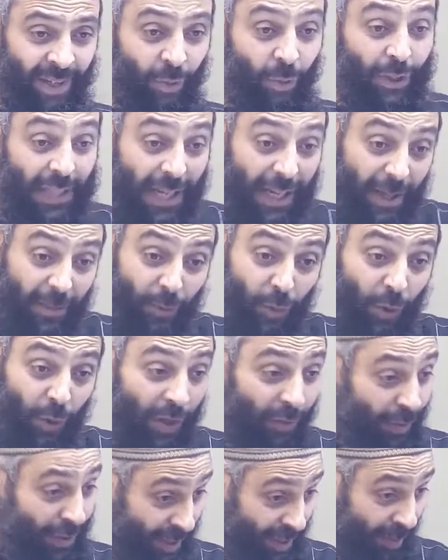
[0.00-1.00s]
We tell him to
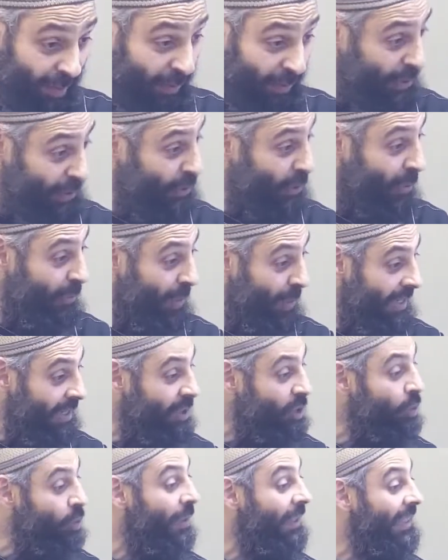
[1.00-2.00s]
give us some of his
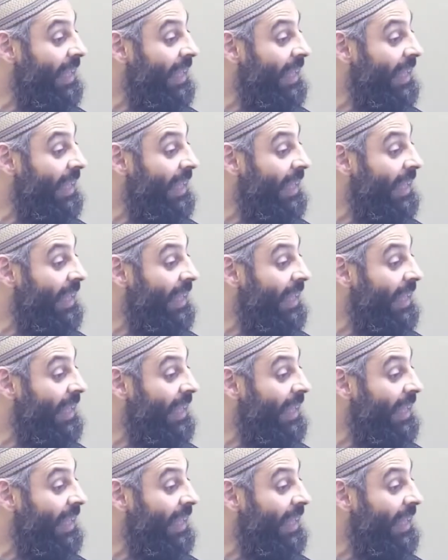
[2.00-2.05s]
companions.